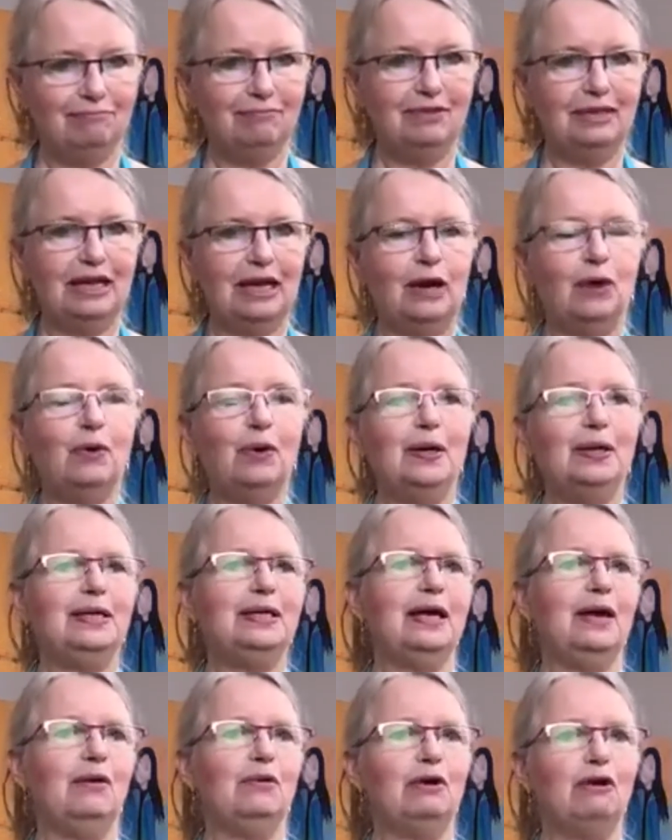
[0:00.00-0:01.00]

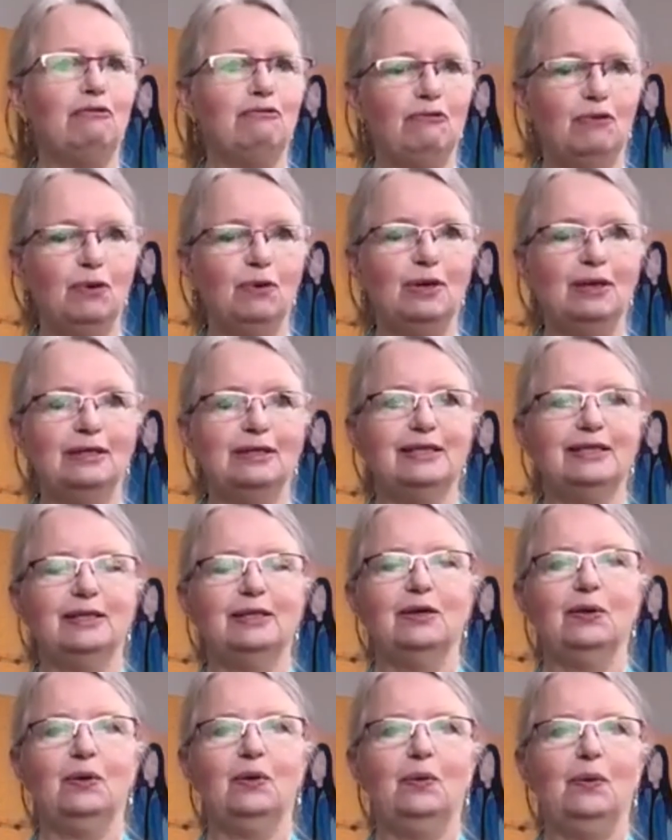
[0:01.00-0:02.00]
narrowing down our focus.
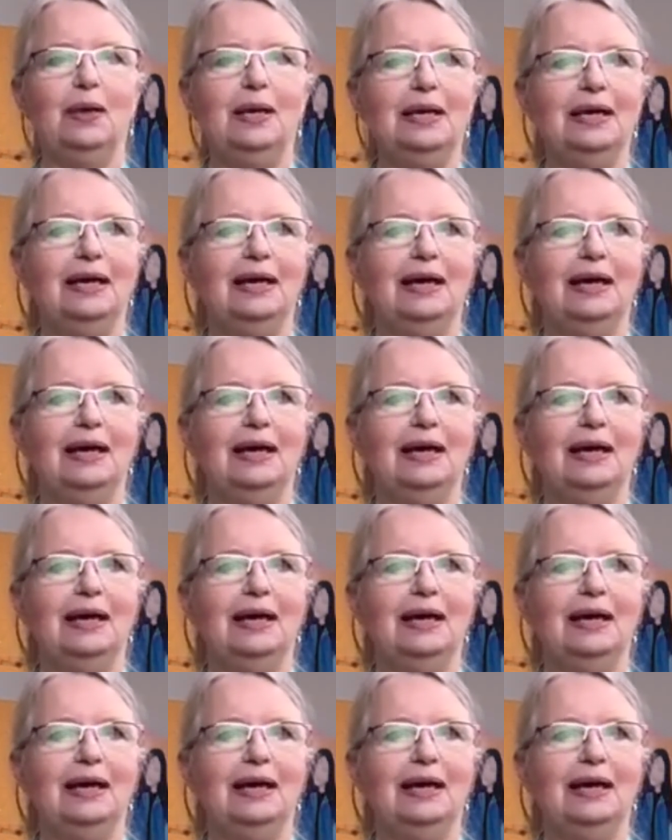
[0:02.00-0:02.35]
So